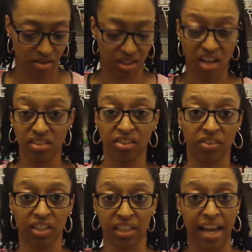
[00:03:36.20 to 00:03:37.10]
thunder
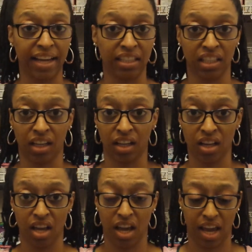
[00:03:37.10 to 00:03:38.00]
and lightning,
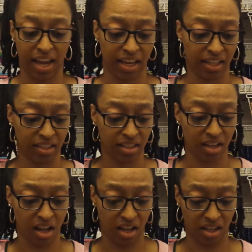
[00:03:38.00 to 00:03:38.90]
and
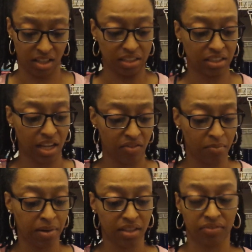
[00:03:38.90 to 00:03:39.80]
instead of a
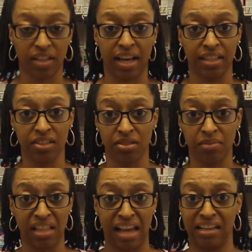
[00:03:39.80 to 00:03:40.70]
butterfly, there should
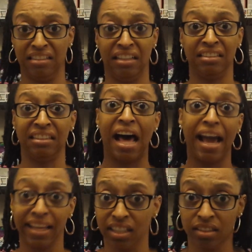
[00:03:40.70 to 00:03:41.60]
be like a
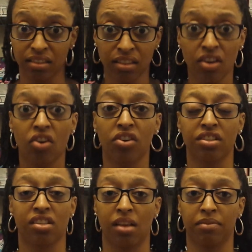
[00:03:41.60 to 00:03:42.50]
lion or
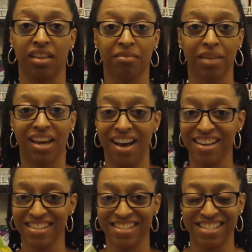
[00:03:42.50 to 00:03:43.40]
something,
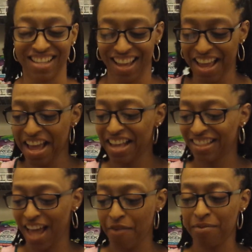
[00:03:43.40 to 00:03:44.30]
because
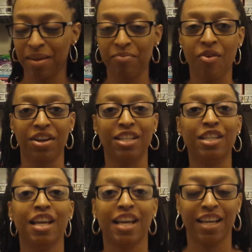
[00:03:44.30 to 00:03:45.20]
that would be more
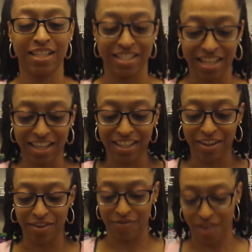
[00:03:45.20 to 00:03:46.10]

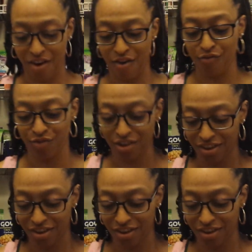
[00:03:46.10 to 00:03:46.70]
indicative of